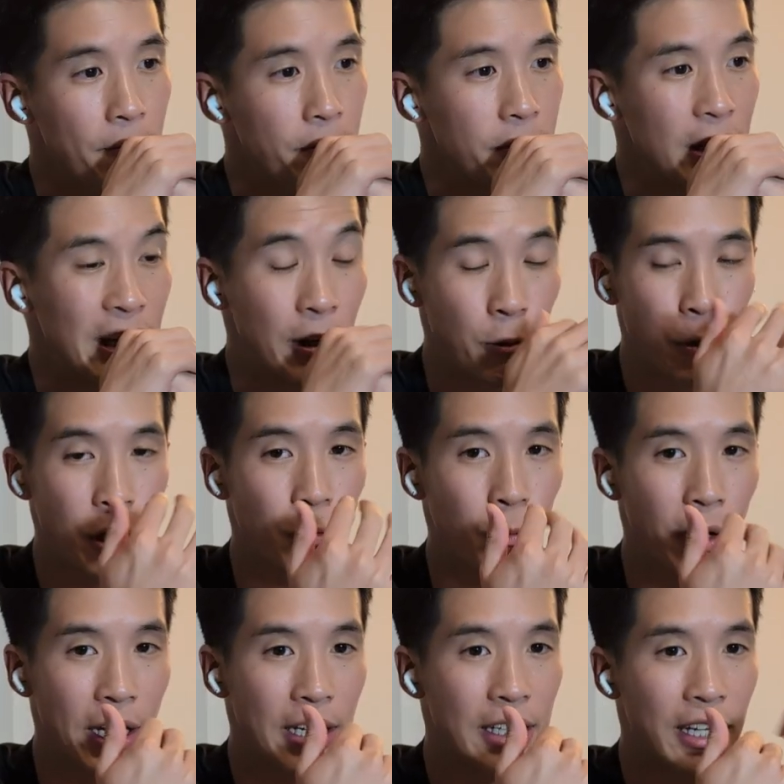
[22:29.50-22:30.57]
In a weird
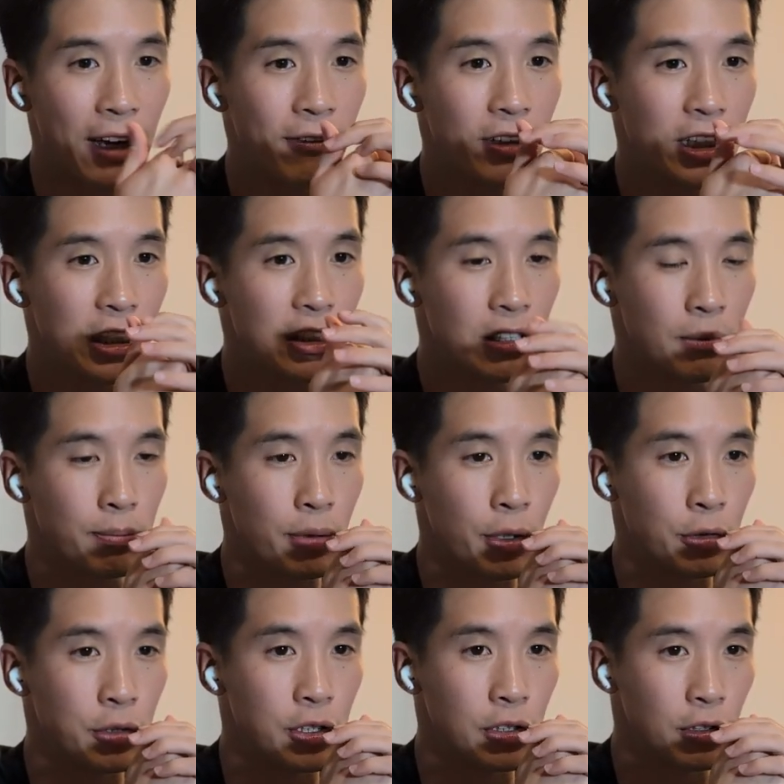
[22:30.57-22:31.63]
way, Kevin needs to
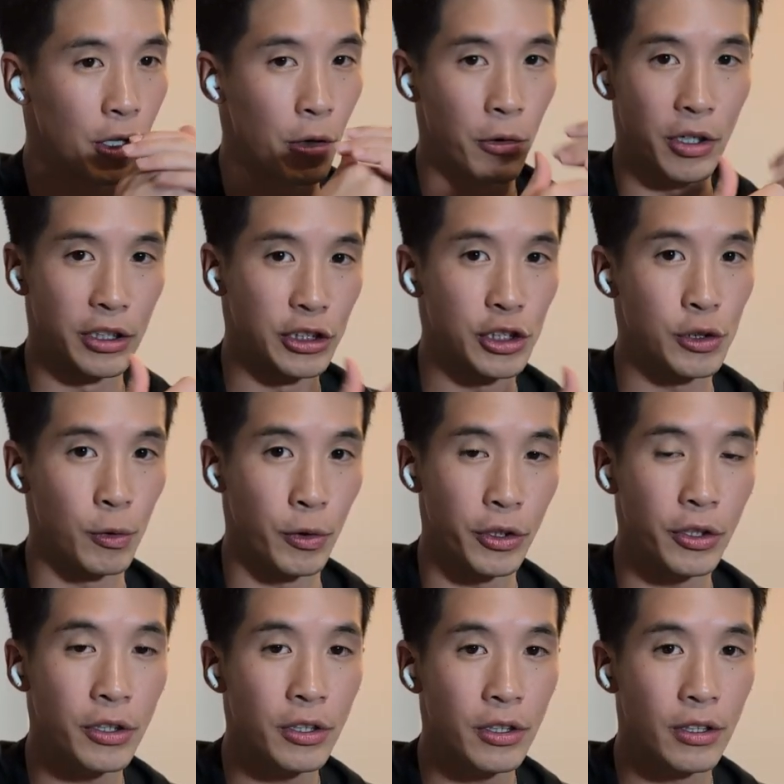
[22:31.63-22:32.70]
approach lower and
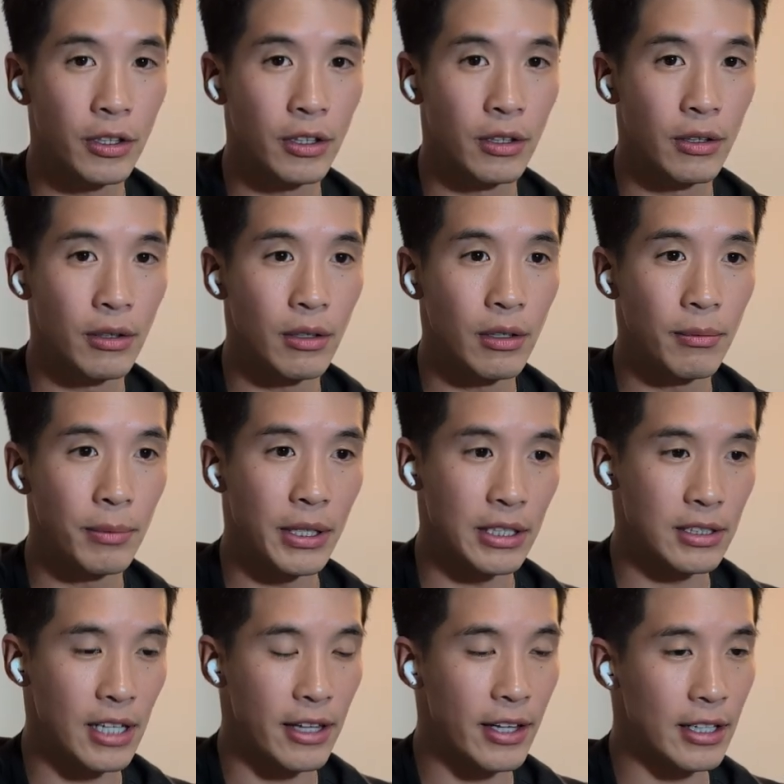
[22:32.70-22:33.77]
shorter,
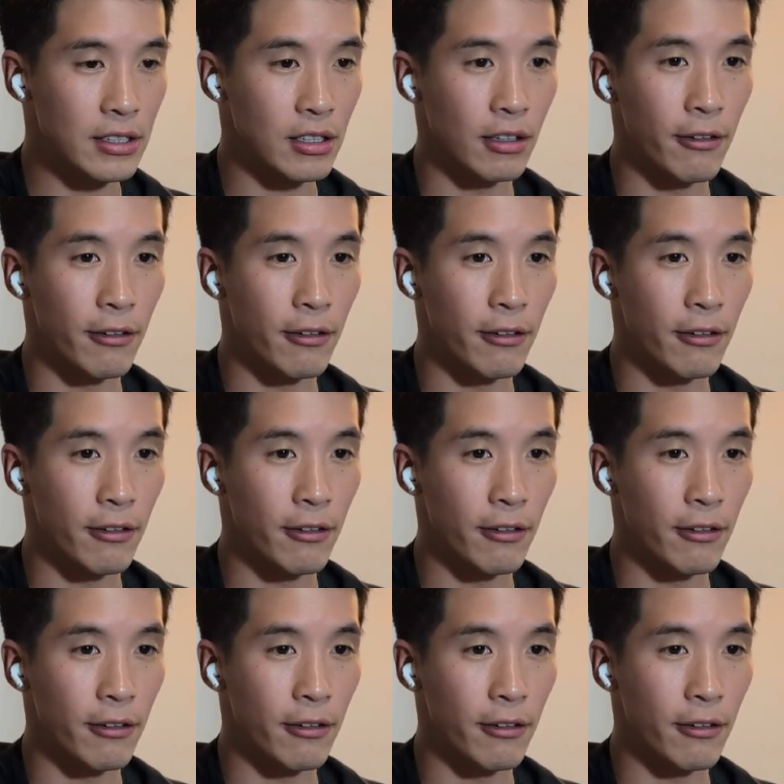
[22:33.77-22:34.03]
because then that's gonna